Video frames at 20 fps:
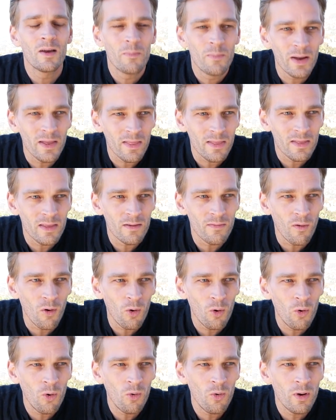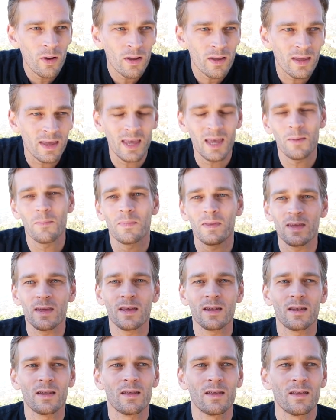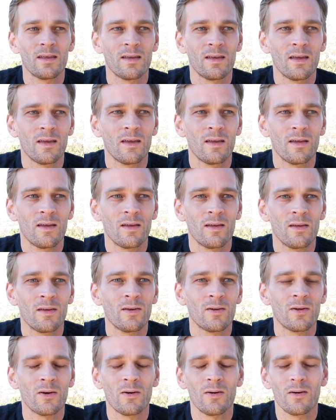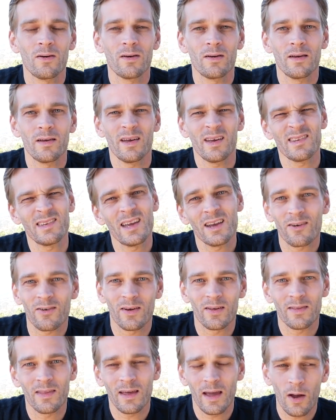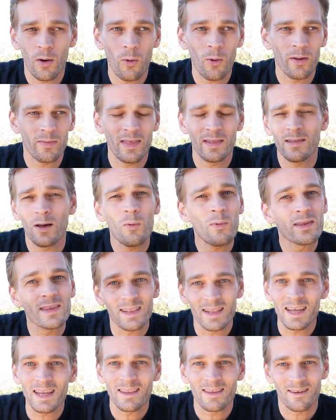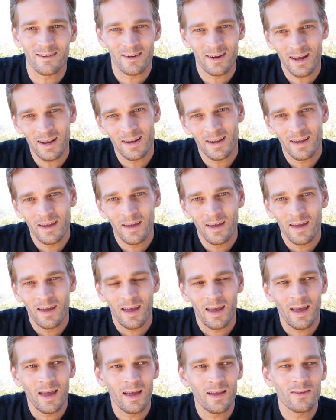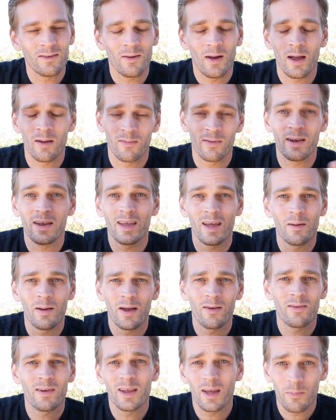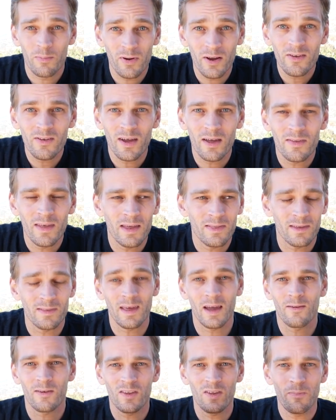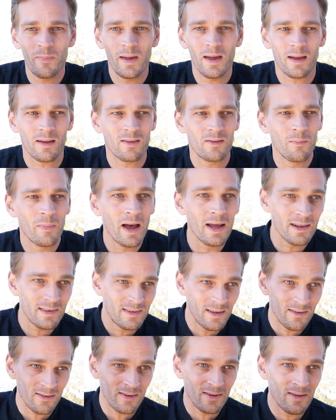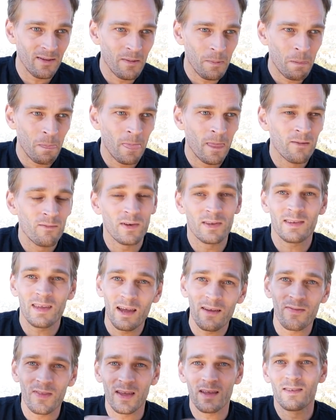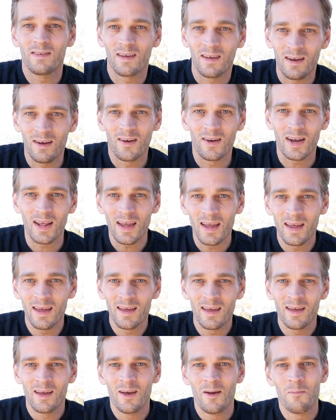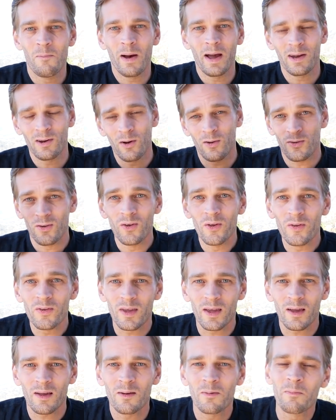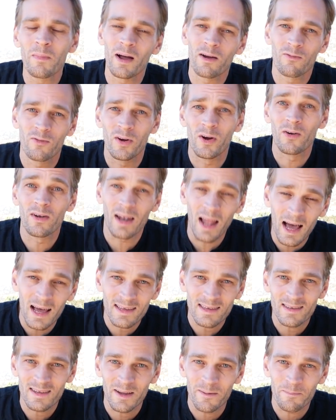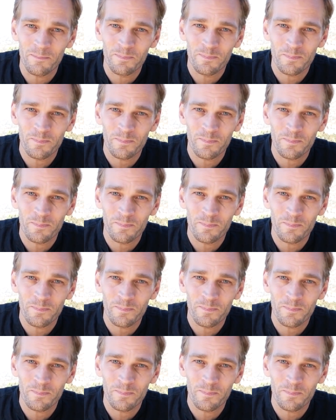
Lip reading: But they've all kept it, you know, a secret. No one's leaked it, right? And so I really appreciate that they respect my decision for safety and security by not using my real last name.